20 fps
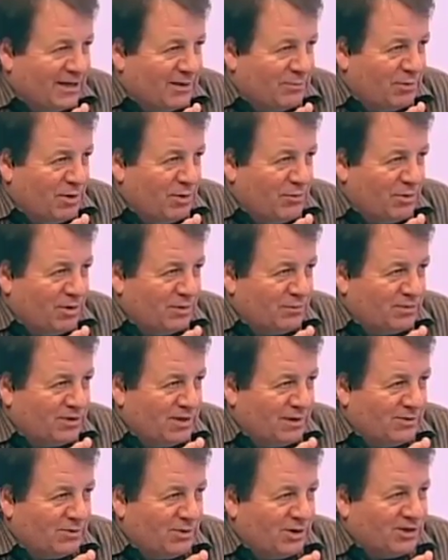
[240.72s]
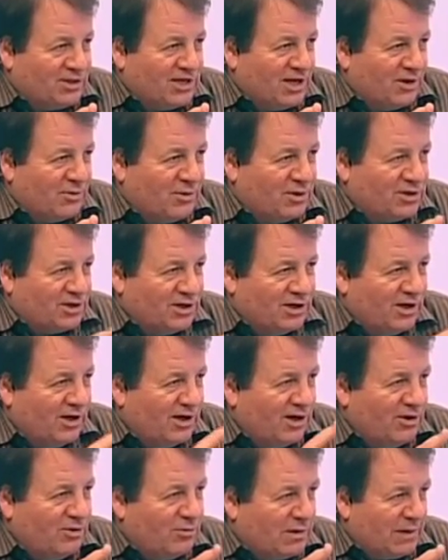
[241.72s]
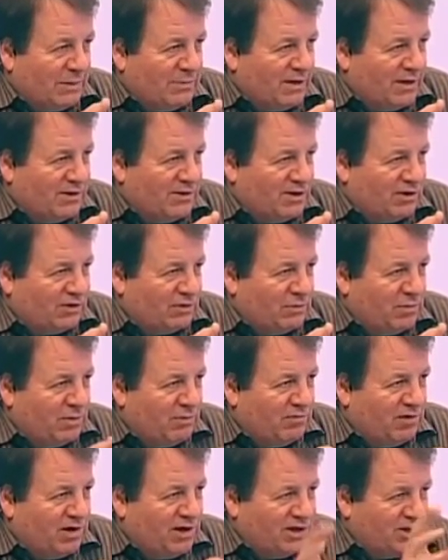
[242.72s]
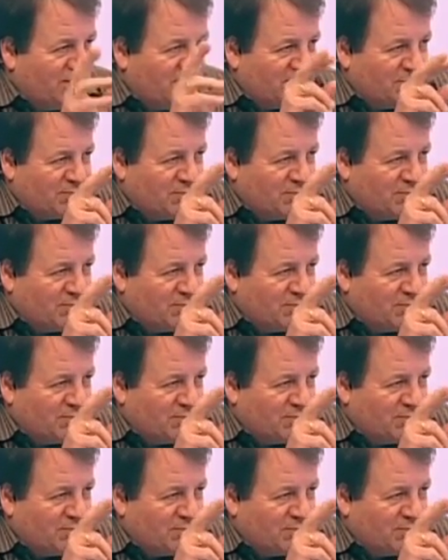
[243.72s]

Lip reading: an appropriate time to ask that question. Are you coming at this from a religious